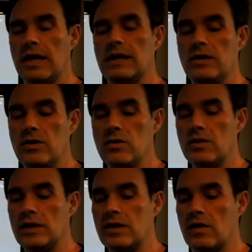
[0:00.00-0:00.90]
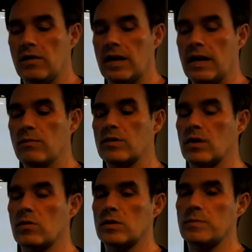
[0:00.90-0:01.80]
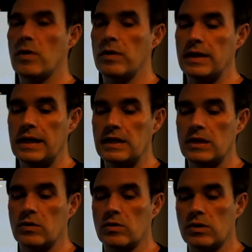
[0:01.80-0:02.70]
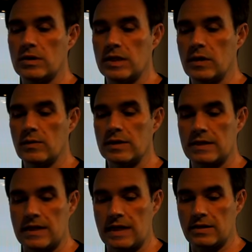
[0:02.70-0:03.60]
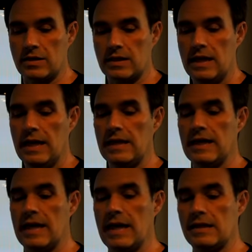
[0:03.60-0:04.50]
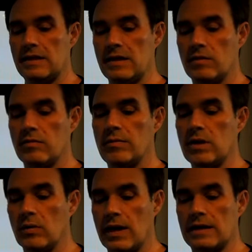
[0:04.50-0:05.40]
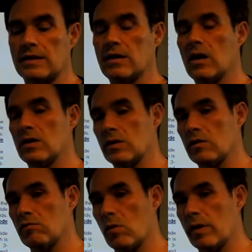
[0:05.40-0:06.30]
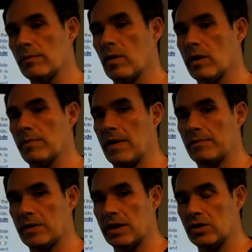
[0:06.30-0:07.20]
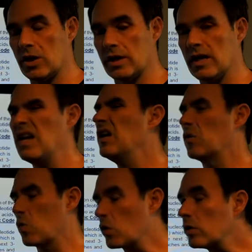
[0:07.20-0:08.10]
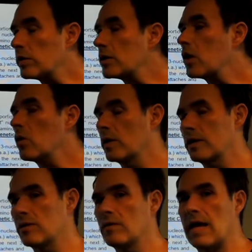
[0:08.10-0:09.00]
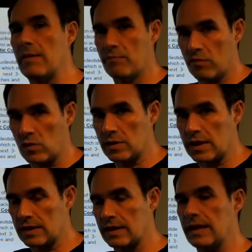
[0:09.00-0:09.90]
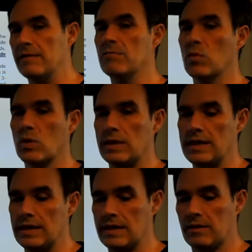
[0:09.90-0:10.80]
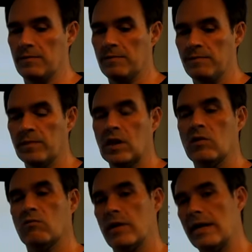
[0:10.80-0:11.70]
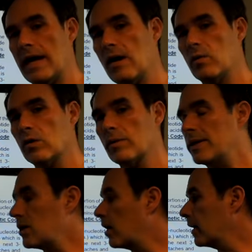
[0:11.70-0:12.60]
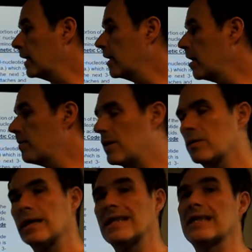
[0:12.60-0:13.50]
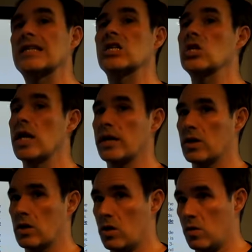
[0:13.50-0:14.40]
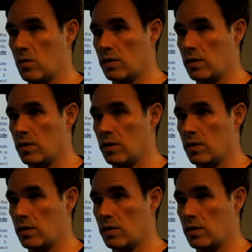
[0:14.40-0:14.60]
and a new tRNA with a corresponding anticodon sequence attaches and adds another amino acid onto the growing polypeptide chain. We're going to go into that process in more detail. Right now we're going to be talking about the genetic code.